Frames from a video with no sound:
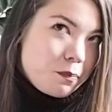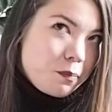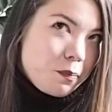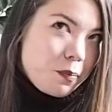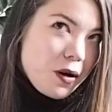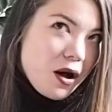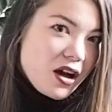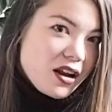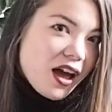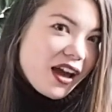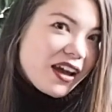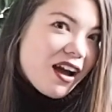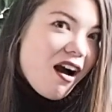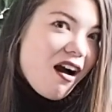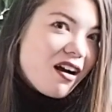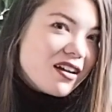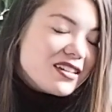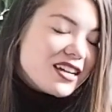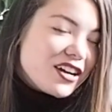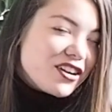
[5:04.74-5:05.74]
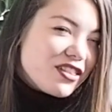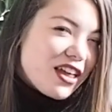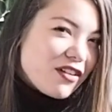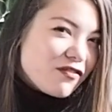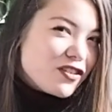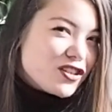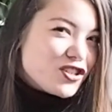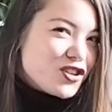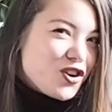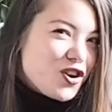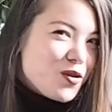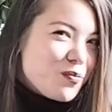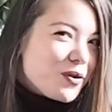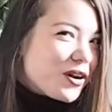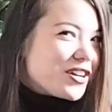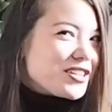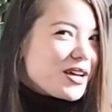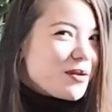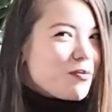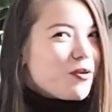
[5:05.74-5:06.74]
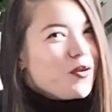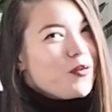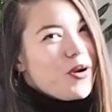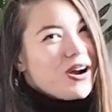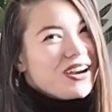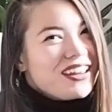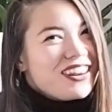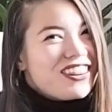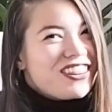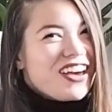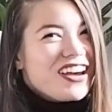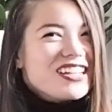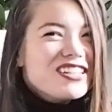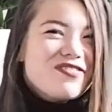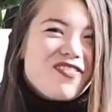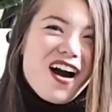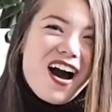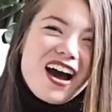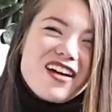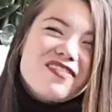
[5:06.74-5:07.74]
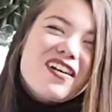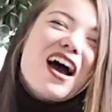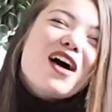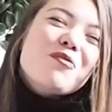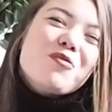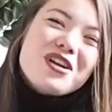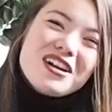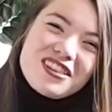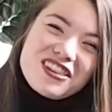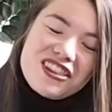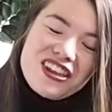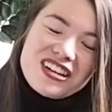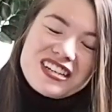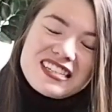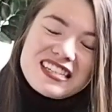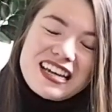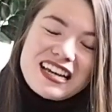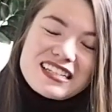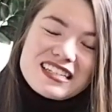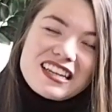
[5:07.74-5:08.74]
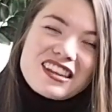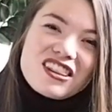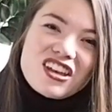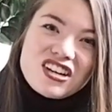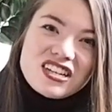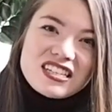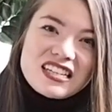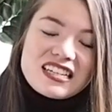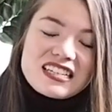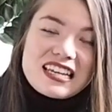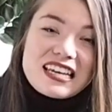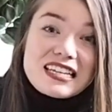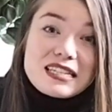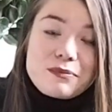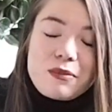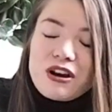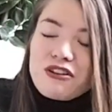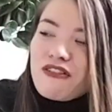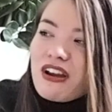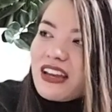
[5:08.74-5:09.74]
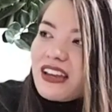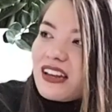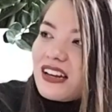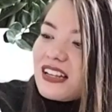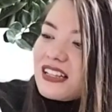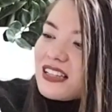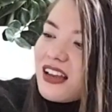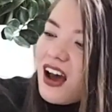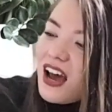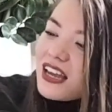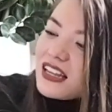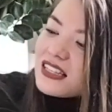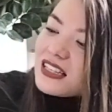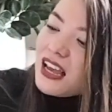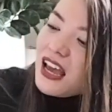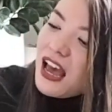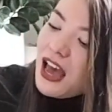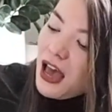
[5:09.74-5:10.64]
but I can't tell you that for sure because I bought one in 35 and one in 36, and 36 is my regular size.